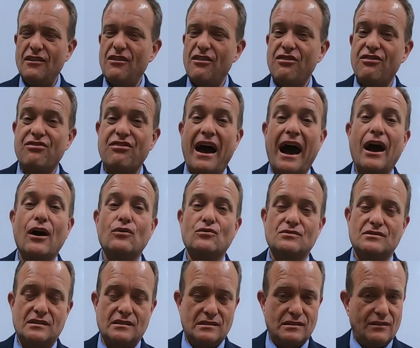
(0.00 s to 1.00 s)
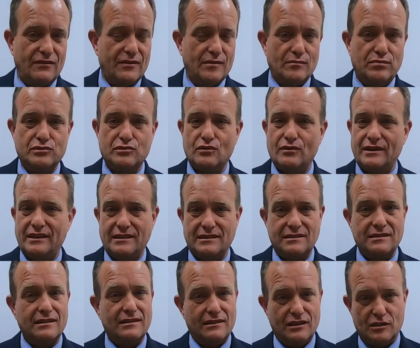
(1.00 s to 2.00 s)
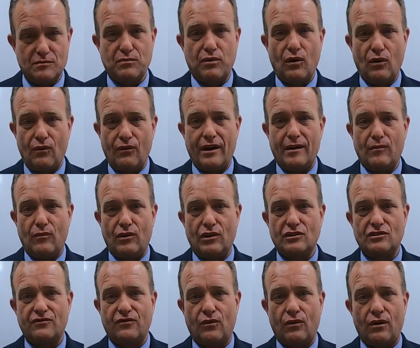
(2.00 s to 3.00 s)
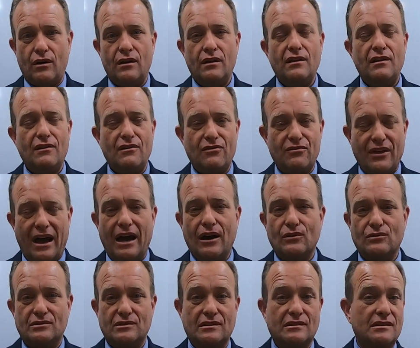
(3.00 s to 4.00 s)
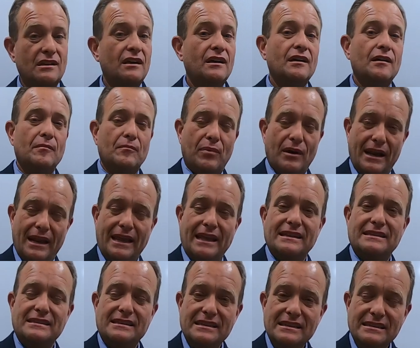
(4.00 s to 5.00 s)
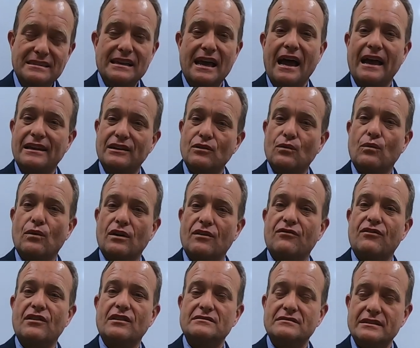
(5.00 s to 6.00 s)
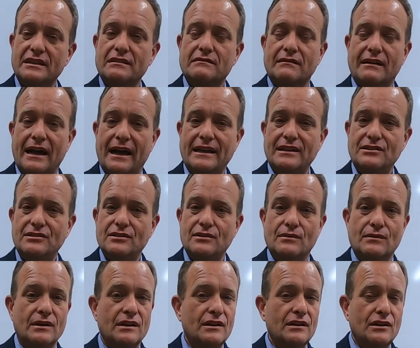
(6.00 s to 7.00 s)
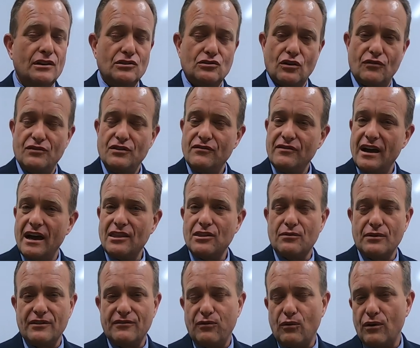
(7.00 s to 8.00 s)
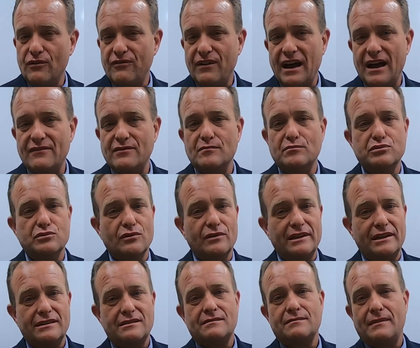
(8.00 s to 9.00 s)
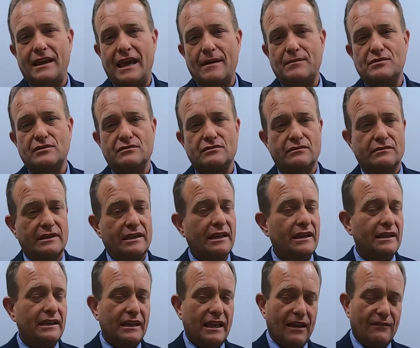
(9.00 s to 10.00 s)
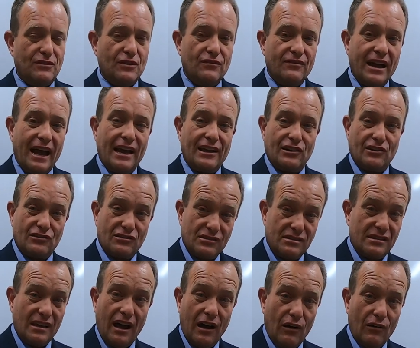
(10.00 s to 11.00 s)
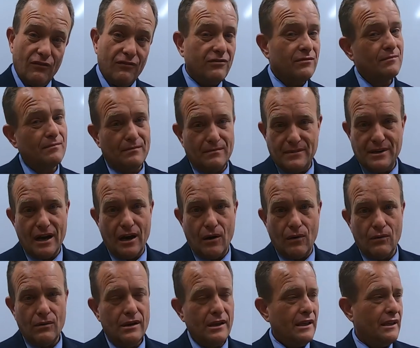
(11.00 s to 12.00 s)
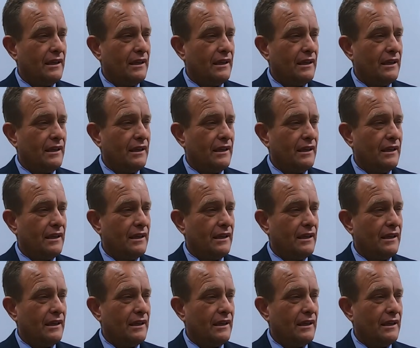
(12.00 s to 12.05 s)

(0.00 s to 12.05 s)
Thousands of employees this program works for. Thousands. But it's designed to work for the little guy too. So if you've got 3, 4, 5 employees, absolutely. If you've got yourself, no.